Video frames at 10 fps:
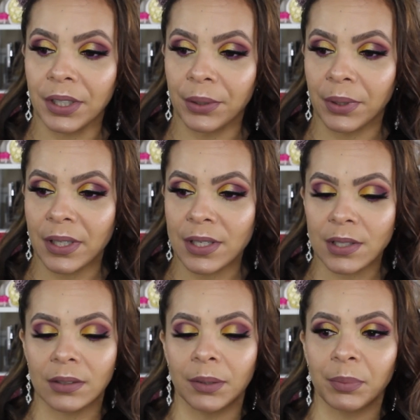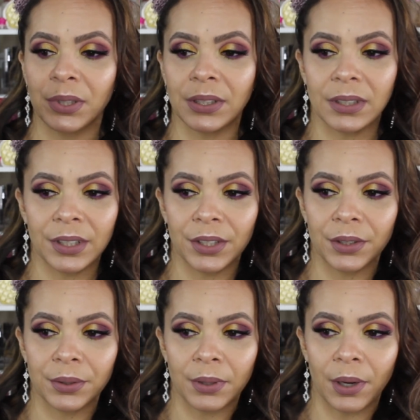here it is completely,
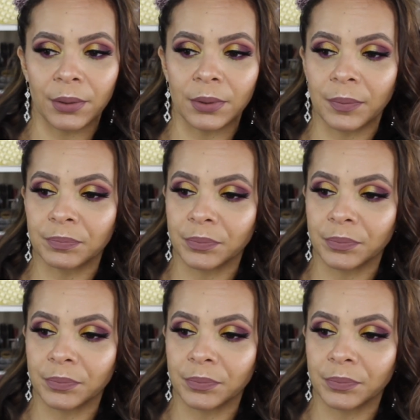you know,